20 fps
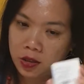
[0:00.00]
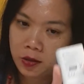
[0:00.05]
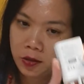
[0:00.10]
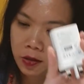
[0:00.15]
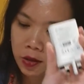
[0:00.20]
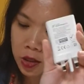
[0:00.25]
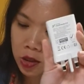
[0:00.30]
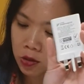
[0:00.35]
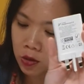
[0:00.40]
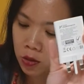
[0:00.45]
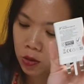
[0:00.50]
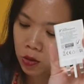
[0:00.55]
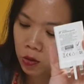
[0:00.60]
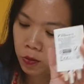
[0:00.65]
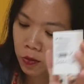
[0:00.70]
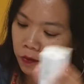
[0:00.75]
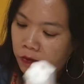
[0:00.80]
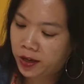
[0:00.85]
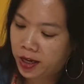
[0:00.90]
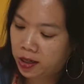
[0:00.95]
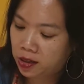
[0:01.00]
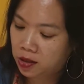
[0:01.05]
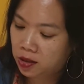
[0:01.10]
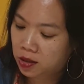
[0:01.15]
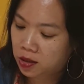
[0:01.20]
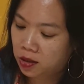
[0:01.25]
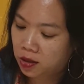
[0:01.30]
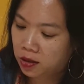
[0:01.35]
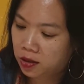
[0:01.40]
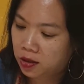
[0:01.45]
Super
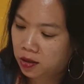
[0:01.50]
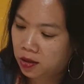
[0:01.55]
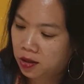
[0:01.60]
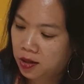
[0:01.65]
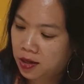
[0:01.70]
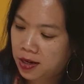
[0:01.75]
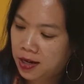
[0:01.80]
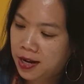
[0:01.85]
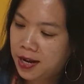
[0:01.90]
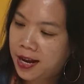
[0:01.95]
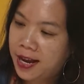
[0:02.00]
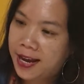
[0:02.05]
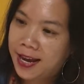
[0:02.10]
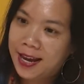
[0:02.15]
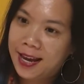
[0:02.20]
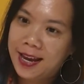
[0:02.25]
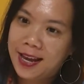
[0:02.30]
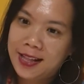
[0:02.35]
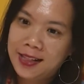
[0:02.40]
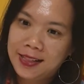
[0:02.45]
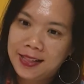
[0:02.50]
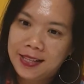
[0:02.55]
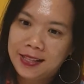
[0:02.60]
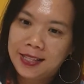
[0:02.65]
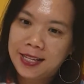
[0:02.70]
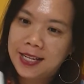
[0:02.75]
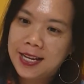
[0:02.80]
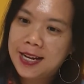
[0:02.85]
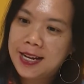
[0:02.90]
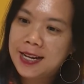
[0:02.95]
fast. And
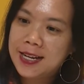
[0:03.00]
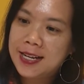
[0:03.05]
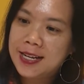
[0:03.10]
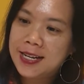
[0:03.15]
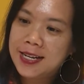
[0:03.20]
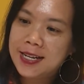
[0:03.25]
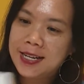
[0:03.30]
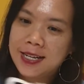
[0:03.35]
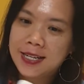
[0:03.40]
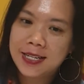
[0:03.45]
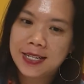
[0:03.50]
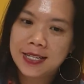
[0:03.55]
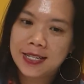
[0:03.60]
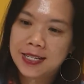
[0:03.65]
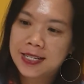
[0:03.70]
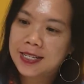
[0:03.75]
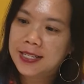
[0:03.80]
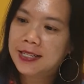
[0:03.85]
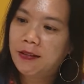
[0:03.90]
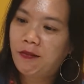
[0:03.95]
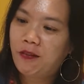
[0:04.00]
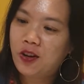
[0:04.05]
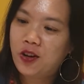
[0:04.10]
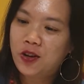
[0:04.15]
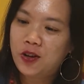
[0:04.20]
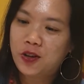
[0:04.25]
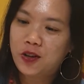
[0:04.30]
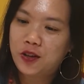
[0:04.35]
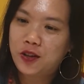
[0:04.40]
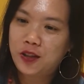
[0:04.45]
tada! The
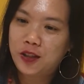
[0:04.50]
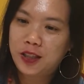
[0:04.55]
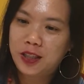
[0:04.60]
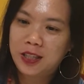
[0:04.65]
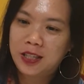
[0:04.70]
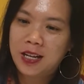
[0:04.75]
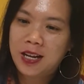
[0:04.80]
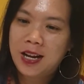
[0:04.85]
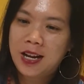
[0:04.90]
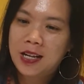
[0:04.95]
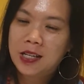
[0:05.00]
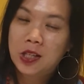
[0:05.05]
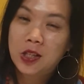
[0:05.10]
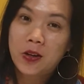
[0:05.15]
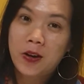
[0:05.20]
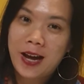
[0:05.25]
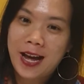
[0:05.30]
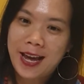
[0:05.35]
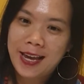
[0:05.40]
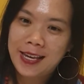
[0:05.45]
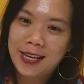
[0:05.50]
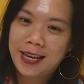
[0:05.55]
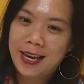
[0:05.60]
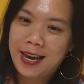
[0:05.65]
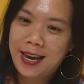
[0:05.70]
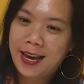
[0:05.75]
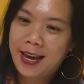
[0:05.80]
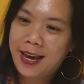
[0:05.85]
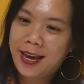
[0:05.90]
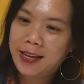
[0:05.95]
phone. So I
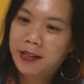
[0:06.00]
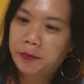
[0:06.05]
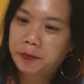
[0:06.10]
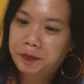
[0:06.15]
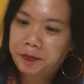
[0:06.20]
get